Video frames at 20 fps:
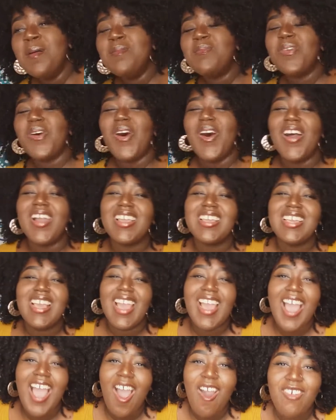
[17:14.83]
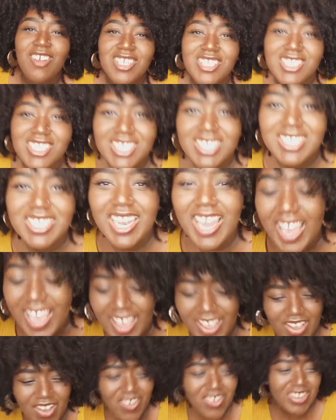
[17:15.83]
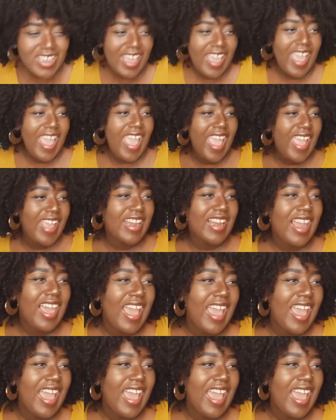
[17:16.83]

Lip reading: But yeah, I was just like, okay,